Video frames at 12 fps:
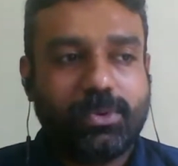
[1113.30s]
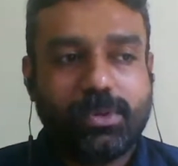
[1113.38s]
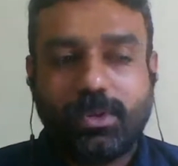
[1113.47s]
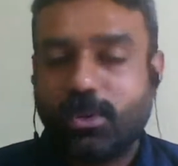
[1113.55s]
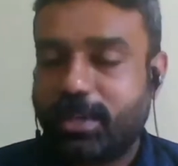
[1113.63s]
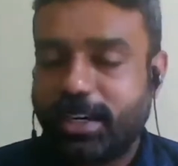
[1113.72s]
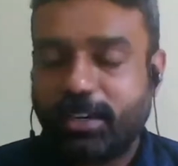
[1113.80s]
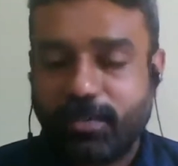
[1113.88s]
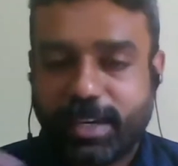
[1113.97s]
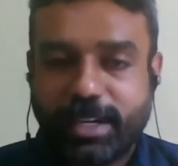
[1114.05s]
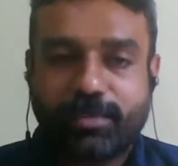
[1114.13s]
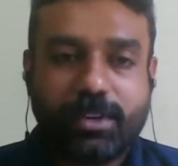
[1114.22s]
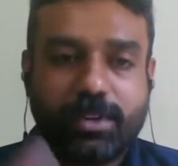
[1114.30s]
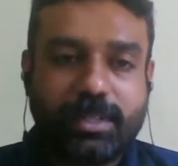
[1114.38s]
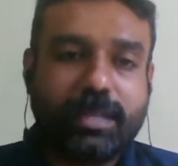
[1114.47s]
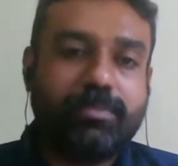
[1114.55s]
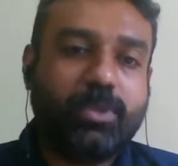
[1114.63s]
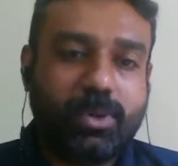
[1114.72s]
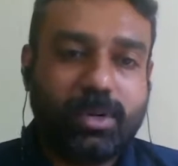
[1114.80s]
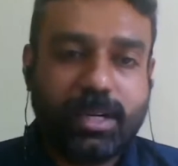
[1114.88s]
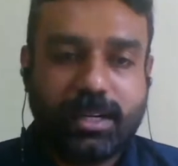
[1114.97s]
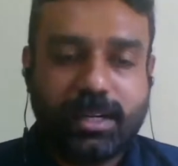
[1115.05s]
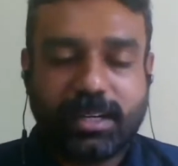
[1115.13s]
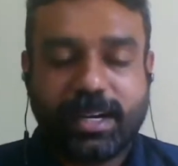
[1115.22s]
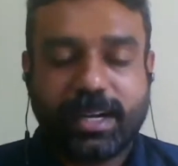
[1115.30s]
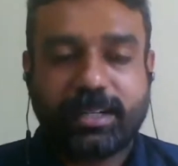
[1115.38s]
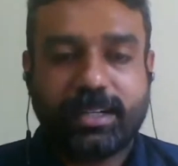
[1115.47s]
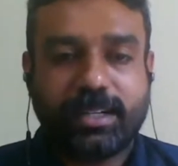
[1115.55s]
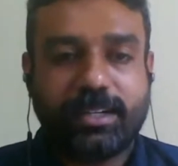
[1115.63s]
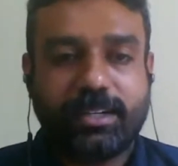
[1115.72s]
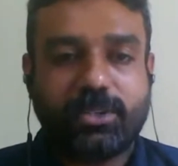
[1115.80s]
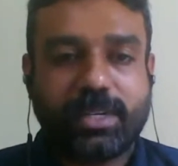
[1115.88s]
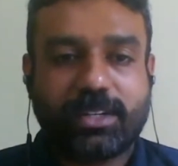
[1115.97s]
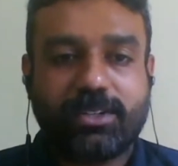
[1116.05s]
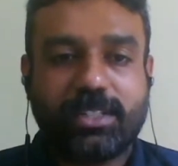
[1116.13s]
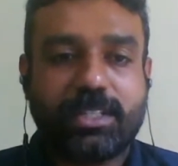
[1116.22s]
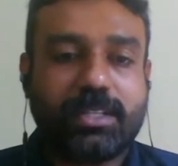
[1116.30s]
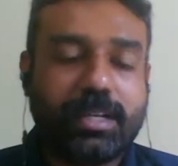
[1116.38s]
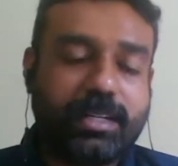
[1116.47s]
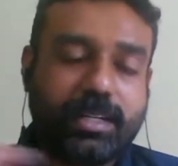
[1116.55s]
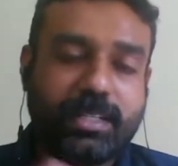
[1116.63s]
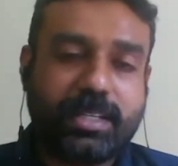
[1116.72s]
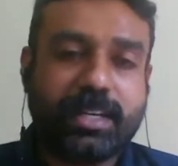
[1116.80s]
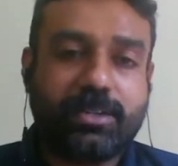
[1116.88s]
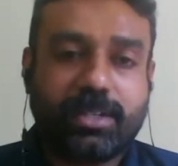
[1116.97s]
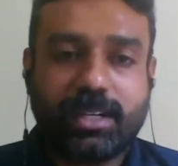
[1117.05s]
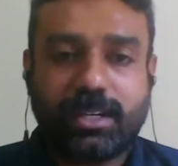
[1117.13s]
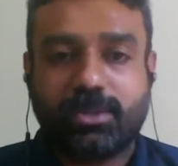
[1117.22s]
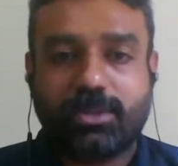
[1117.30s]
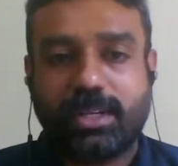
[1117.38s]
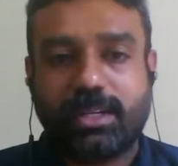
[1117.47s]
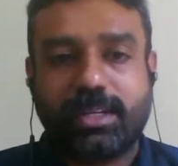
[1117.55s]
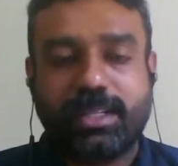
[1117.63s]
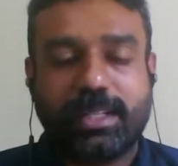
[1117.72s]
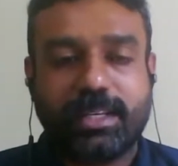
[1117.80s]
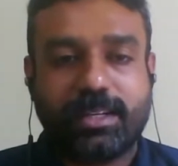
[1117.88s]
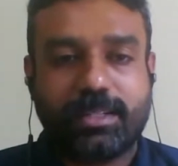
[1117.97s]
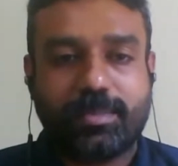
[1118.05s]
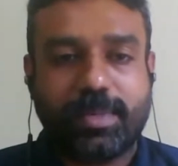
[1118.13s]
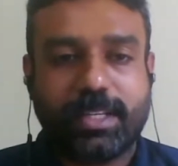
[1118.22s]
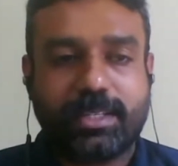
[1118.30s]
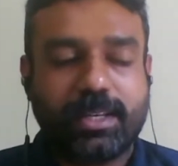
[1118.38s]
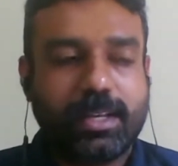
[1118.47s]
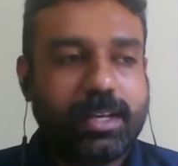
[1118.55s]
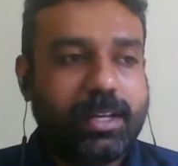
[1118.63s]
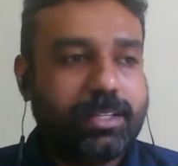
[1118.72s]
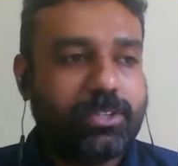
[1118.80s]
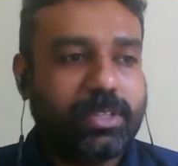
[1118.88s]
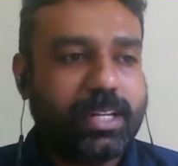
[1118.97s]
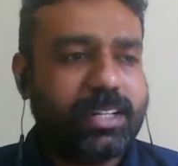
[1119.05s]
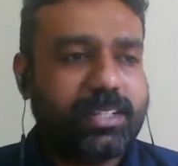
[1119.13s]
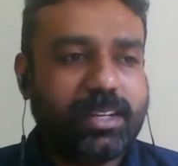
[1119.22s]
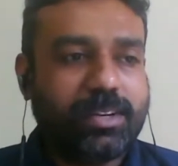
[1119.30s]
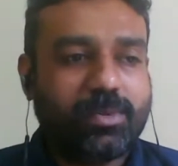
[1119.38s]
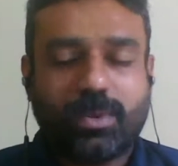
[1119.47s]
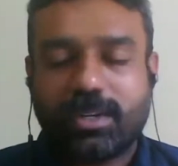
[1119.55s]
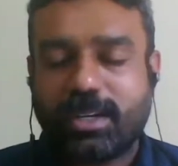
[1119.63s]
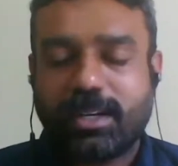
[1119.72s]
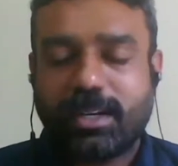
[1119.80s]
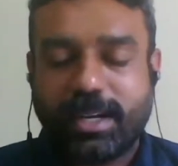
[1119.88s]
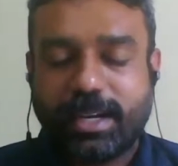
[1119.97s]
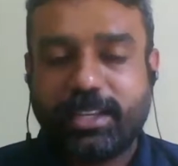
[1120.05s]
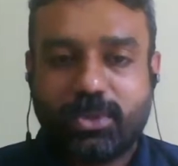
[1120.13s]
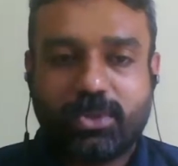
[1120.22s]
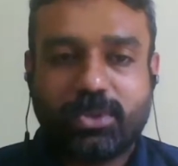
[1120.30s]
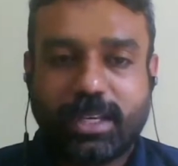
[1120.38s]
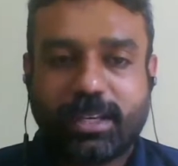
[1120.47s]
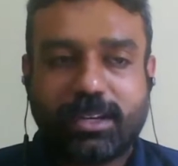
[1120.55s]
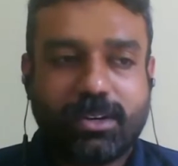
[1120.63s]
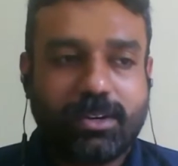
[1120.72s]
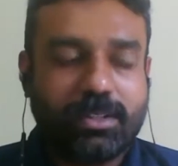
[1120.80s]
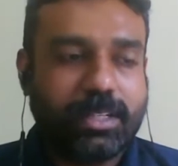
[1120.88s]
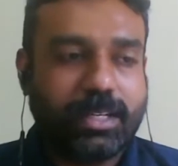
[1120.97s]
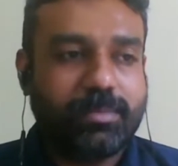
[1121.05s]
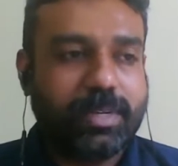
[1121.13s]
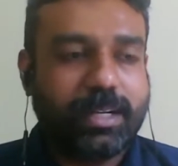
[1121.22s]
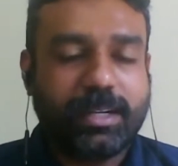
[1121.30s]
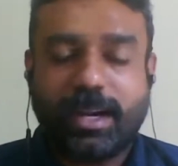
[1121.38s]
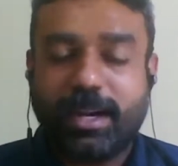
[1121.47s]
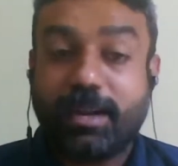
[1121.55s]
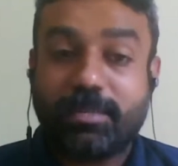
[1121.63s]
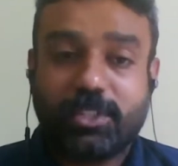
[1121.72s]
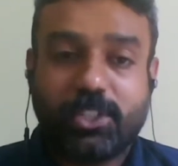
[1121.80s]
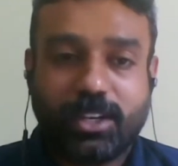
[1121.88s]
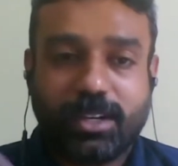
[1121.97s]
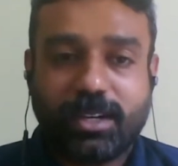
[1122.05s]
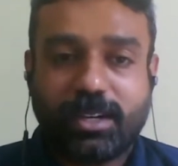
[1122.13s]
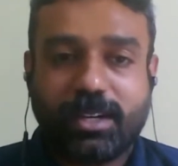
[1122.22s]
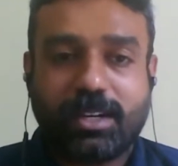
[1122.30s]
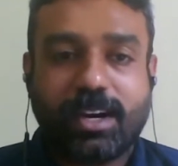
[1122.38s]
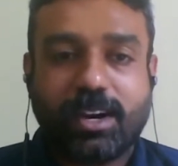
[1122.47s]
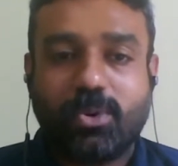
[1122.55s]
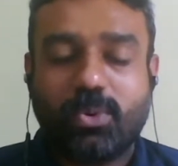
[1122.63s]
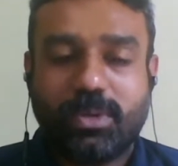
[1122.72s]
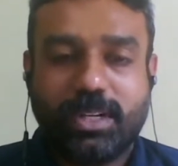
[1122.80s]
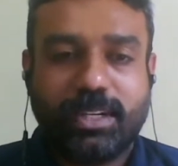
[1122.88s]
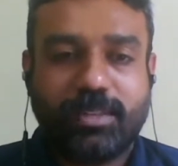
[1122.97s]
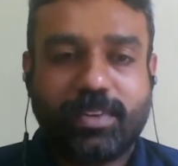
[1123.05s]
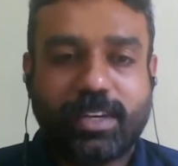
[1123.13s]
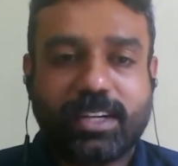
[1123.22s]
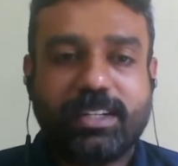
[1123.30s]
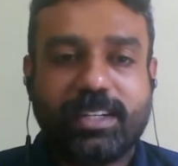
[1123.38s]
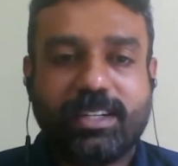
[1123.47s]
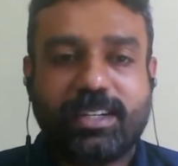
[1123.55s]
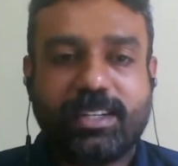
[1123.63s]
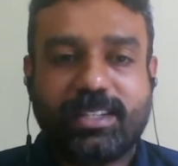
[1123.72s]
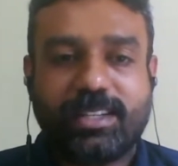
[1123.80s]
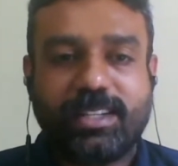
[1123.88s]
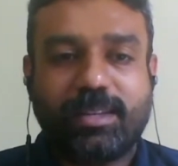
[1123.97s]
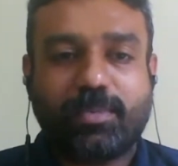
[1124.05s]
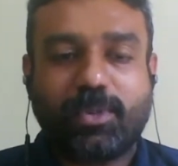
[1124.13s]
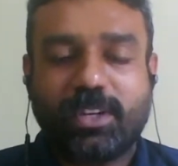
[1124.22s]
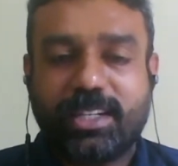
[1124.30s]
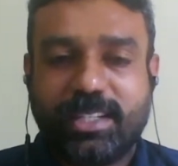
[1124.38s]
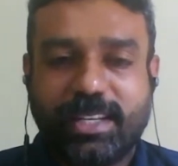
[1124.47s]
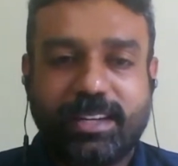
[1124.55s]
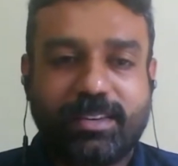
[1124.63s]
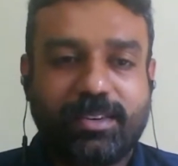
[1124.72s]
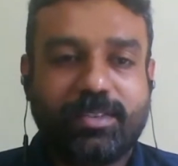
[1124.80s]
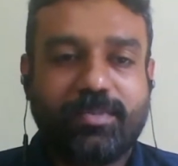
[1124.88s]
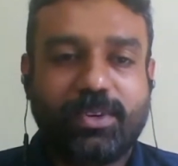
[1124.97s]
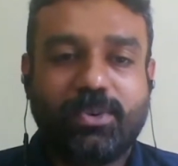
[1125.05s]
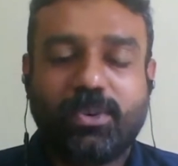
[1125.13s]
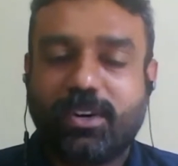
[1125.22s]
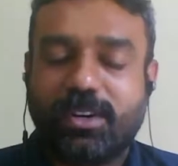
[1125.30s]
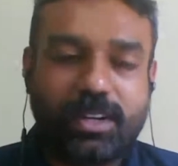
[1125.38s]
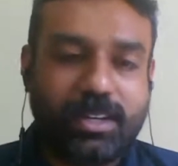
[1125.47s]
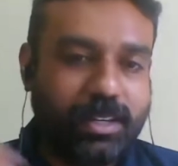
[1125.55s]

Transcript: lucrative way for them to attract new technologies and testing out in their space. So that is what I used to think all the time. I'm not sure how difficult it is in the policy view, or